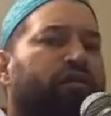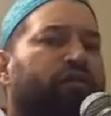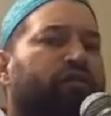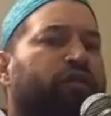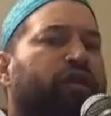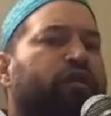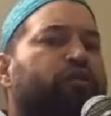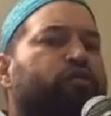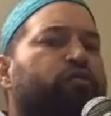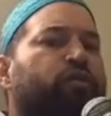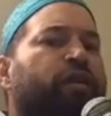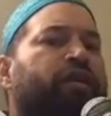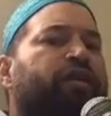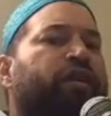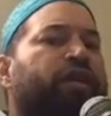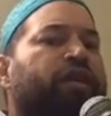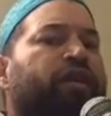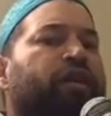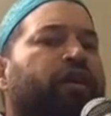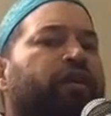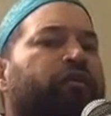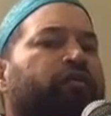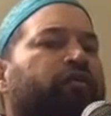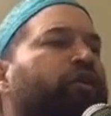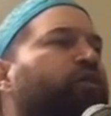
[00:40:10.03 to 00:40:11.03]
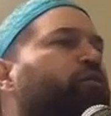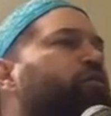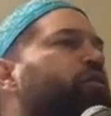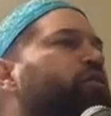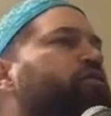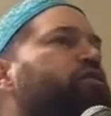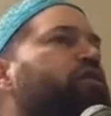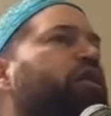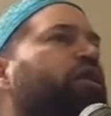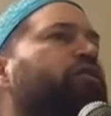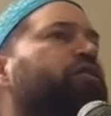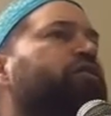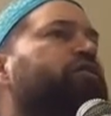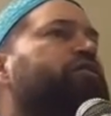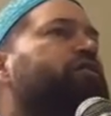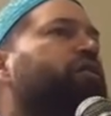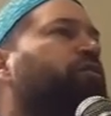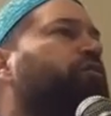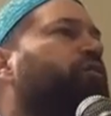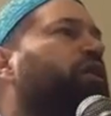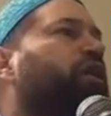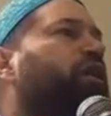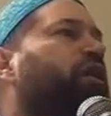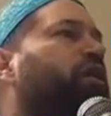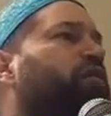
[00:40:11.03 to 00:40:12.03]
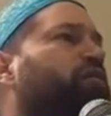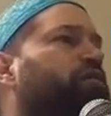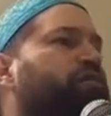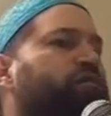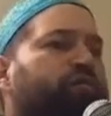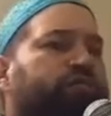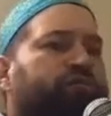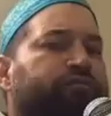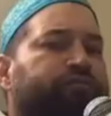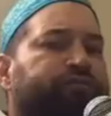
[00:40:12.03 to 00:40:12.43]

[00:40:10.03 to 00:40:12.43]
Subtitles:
That's why their result is something else.